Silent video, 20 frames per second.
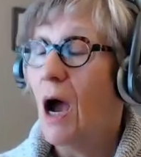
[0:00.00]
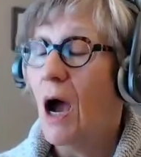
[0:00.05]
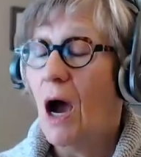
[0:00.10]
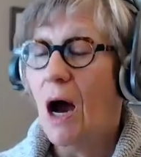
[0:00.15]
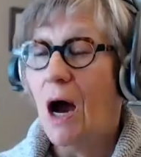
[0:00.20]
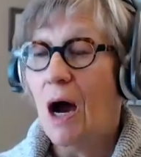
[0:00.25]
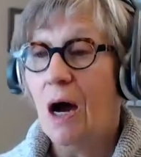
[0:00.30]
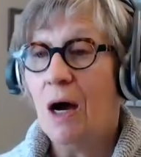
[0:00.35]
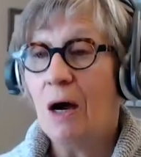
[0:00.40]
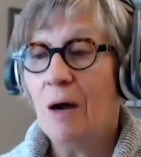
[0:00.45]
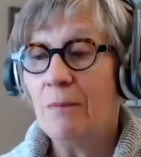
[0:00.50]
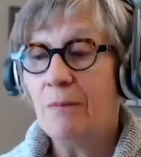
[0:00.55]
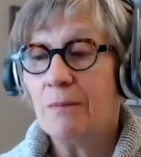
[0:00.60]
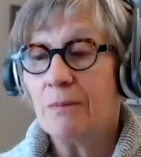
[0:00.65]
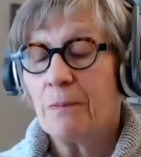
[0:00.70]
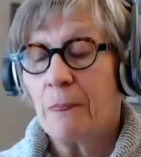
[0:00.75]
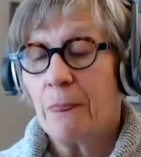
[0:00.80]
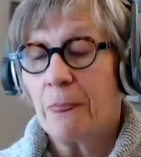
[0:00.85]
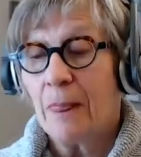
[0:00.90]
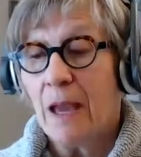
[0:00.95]

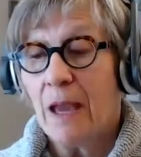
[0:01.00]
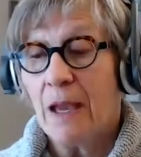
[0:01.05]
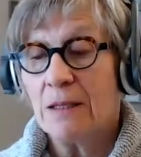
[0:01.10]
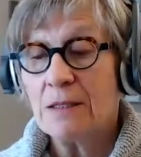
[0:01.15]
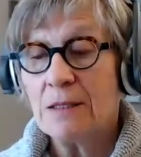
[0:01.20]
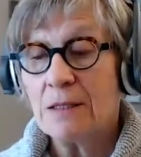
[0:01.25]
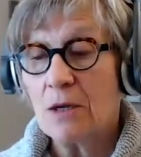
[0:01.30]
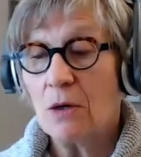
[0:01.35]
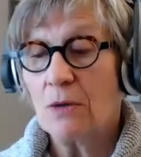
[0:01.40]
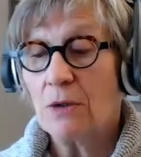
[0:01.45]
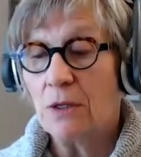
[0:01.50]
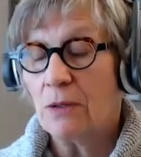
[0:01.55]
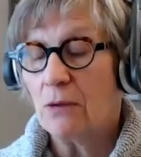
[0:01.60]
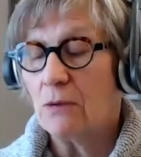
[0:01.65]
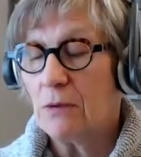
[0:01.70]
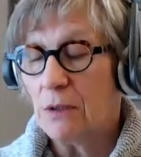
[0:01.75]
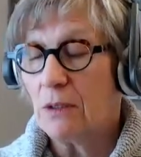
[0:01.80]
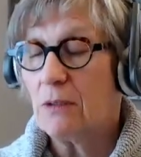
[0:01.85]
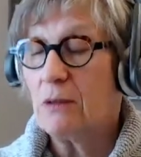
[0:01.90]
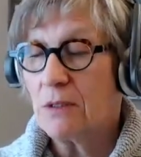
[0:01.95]
And so,
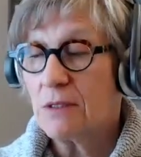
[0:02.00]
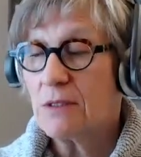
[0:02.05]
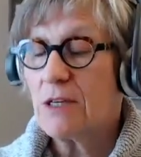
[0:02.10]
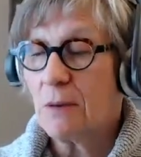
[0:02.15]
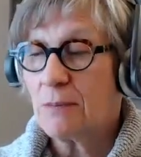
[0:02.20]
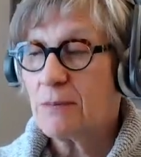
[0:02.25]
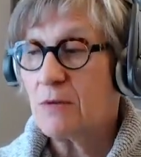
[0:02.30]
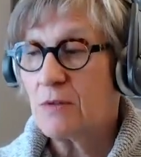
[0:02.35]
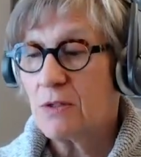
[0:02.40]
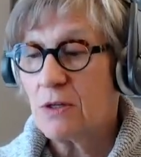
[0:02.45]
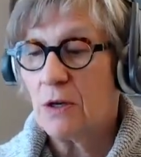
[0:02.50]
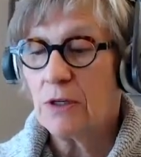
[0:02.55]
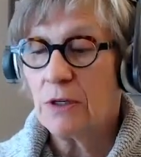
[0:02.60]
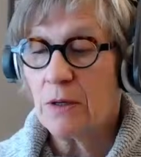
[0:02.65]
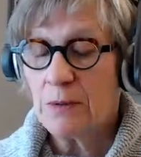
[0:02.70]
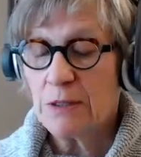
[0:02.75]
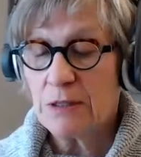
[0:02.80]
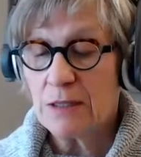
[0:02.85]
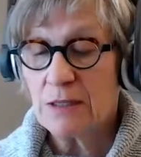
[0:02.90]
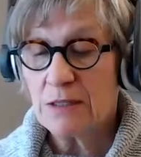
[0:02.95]
the steps of starting
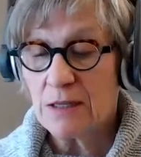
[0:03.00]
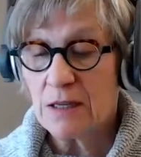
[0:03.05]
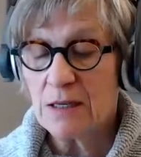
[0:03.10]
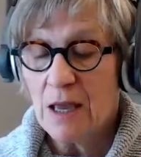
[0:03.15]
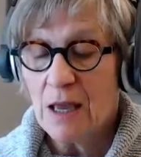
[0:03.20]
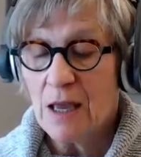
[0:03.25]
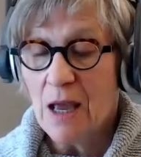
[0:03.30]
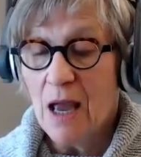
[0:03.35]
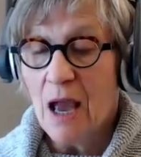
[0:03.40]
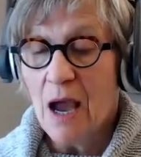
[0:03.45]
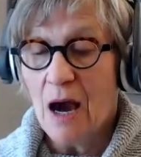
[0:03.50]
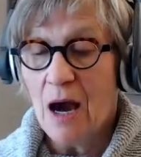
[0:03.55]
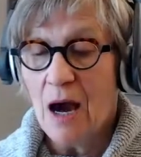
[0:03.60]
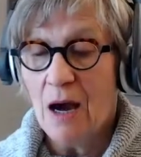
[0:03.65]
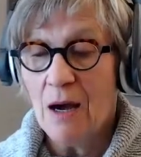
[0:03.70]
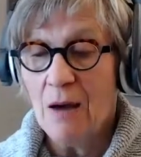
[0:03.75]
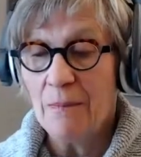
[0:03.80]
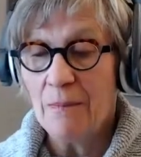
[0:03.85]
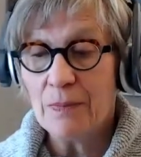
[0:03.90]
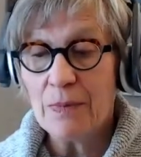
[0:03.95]
a business, and
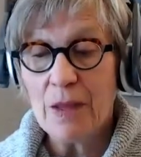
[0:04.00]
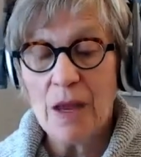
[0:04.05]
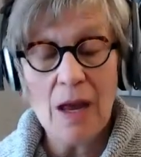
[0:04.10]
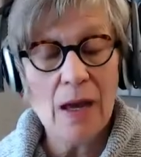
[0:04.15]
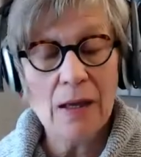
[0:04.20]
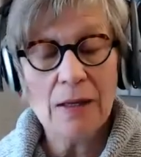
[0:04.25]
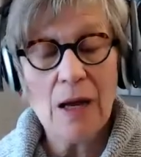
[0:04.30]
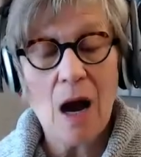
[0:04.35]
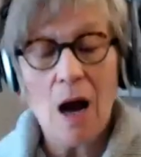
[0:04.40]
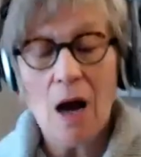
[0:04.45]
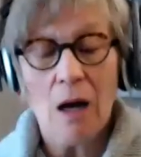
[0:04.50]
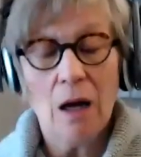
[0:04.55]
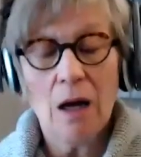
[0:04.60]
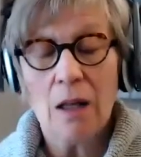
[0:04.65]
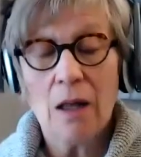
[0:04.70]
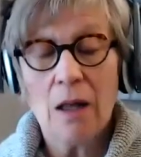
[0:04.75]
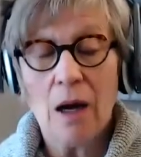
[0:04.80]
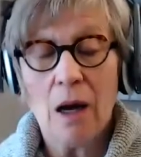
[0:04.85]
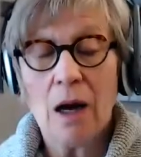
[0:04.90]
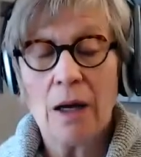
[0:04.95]

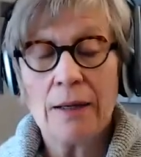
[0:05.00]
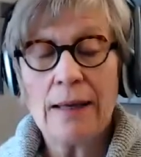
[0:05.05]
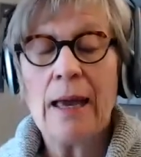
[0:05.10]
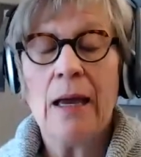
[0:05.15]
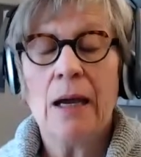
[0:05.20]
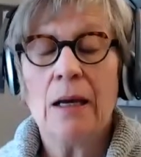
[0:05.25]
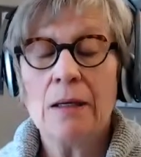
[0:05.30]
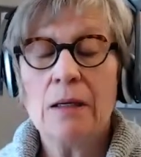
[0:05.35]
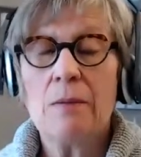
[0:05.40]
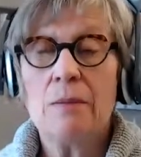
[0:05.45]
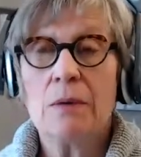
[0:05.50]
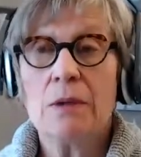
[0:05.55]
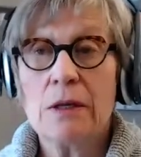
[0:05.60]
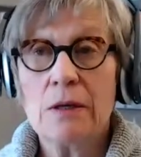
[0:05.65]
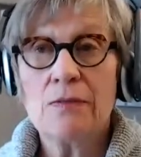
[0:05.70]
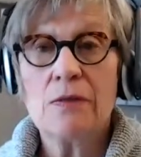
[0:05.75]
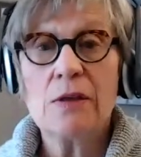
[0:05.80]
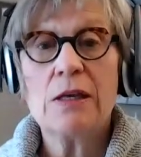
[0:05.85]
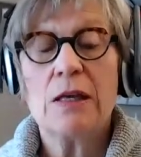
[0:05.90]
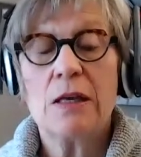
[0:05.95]
I cannot
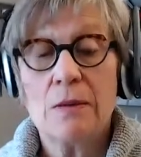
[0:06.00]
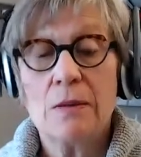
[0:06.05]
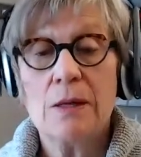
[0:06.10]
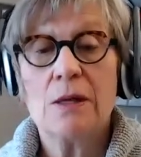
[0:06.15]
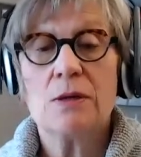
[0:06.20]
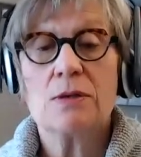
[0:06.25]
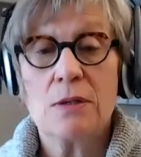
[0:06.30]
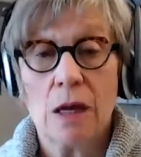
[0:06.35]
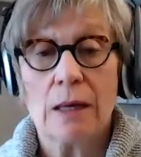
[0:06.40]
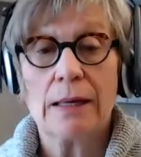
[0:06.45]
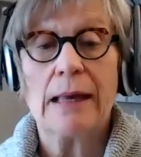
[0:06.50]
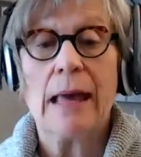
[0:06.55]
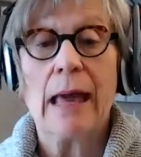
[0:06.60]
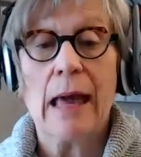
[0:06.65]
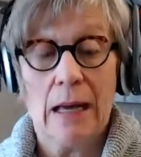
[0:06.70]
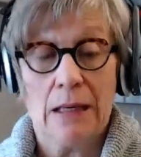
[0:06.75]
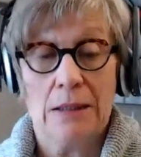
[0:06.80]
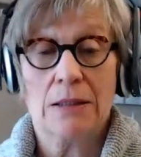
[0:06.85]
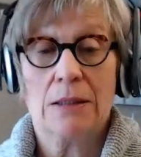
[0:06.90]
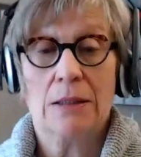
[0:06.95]
believe the emails I
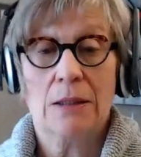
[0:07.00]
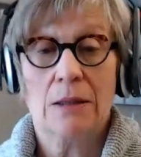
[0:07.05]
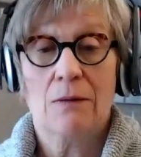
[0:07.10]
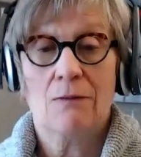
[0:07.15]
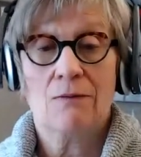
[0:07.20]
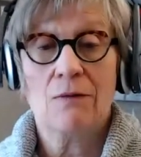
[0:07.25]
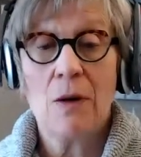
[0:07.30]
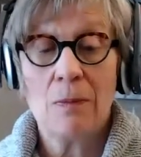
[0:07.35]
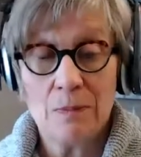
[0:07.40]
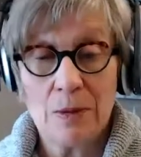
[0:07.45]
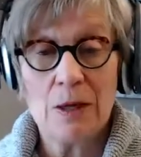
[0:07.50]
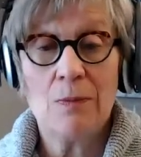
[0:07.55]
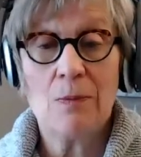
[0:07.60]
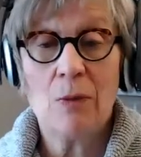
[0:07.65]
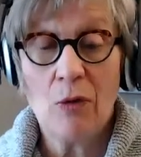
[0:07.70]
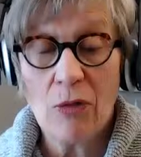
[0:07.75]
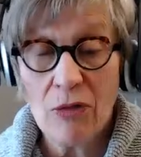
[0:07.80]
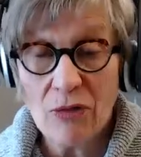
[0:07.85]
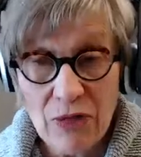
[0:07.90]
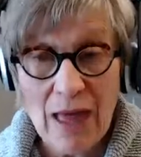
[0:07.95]
get from
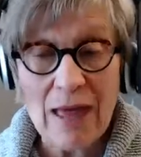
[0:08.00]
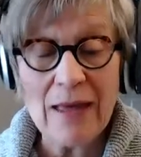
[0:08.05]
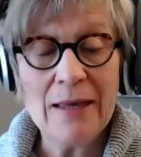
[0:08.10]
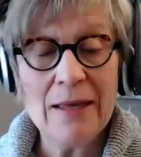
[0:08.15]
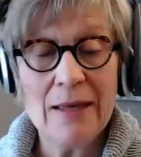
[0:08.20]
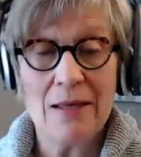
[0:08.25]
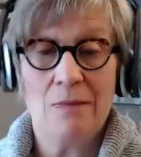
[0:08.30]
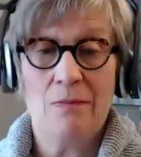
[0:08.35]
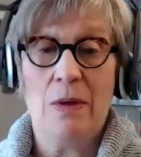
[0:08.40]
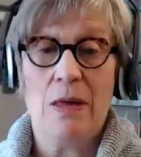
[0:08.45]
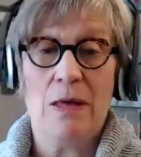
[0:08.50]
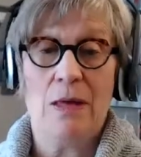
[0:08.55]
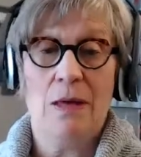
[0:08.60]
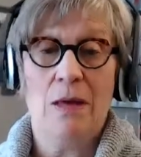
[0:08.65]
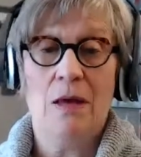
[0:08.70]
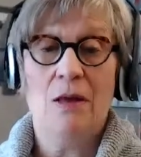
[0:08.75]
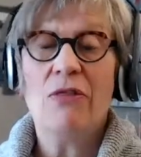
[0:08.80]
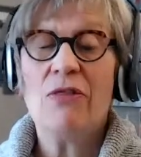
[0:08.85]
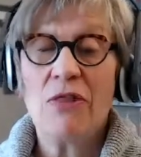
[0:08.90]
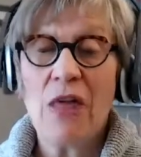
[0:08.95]
people thanking
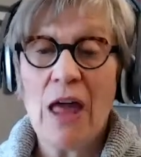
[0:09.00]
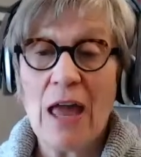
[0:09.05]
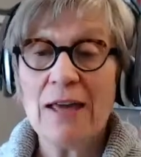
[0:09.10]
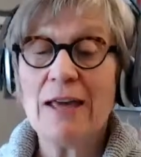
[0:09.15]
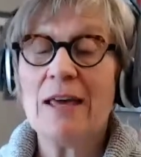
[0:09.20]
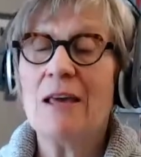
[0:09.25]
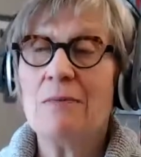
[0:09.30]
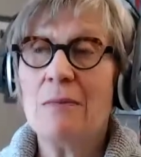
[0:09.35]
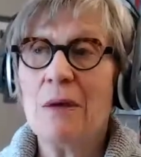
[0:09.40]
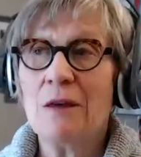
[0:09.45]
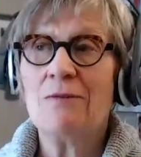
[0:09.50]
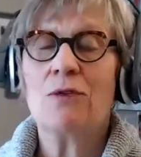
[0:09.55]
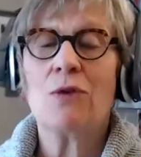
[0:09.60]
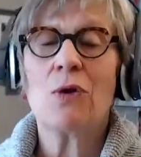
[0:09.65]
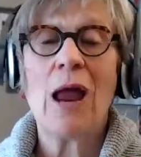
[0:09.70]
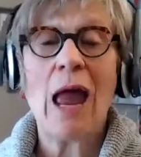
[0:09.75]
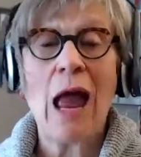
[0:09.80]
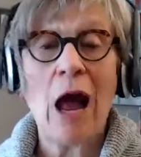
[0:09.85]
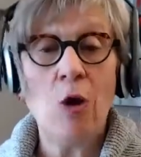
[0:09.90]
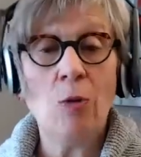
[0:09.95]
me for
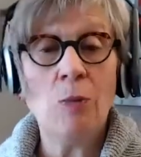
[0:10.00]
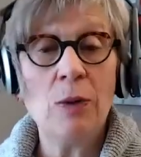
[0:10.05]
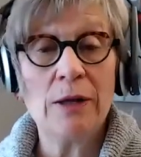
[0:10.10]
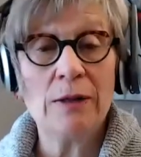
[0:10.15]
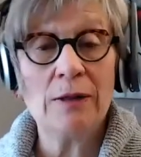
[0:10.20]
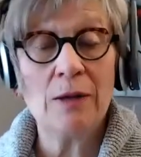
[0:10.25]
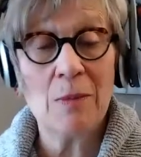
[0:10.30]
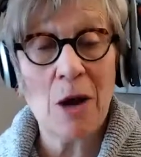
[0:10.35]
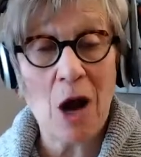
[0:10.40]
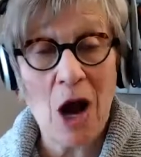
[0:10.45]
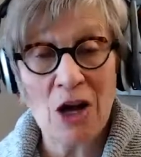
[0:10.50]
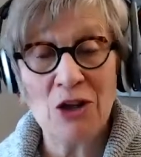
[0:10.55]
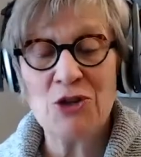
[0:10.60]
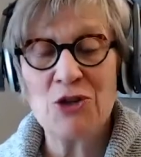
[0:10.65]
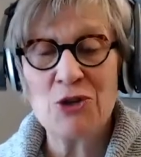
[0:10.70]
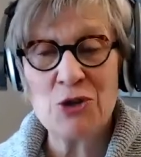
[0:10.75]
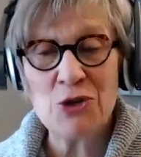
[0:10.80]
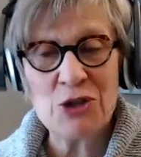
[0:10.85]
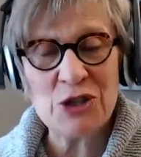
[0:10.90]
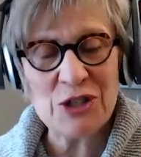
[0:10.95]
helping them
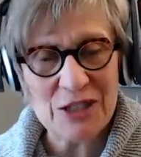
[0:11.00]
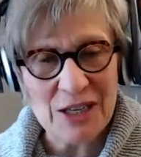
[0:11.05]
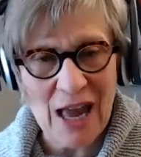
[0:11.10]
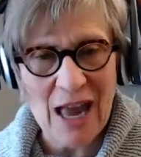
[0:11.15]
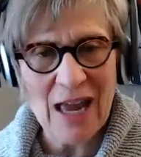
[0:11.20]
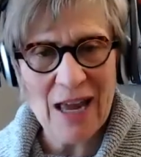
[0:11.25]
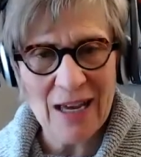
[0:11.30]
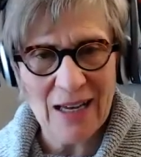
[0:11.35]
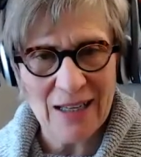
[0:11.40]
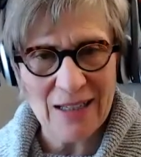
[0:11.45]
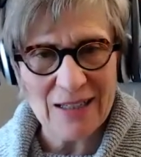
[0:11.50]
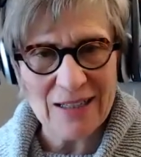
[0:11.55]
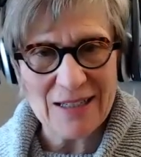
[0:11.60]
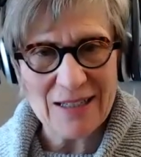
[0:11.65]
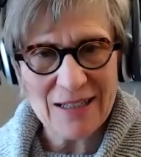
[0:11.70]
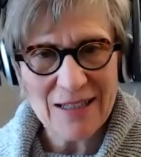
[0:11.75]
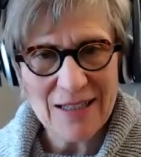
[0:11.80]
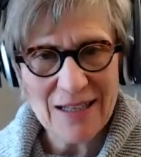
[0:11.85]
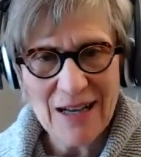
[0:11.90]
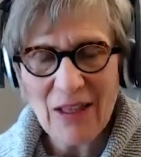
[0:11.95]
understand
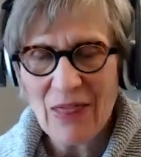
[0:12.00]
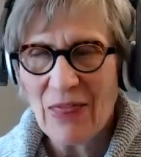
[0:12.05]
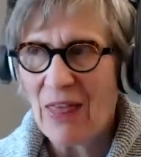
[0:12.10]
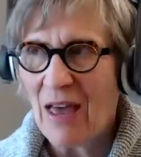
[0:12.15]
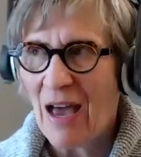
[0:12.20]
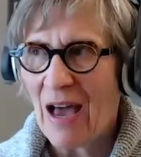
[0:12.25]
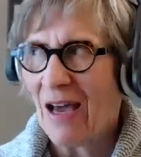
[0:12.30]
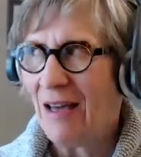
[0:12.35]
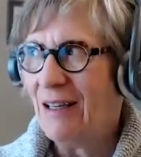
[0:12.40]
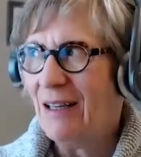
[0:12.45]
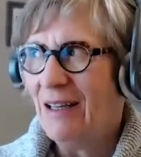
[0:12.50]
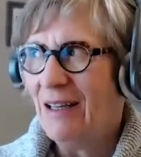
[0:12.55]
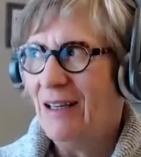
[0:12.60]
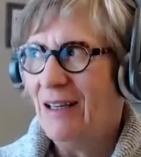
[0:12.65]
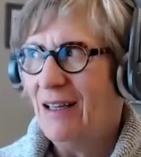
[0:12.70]
that,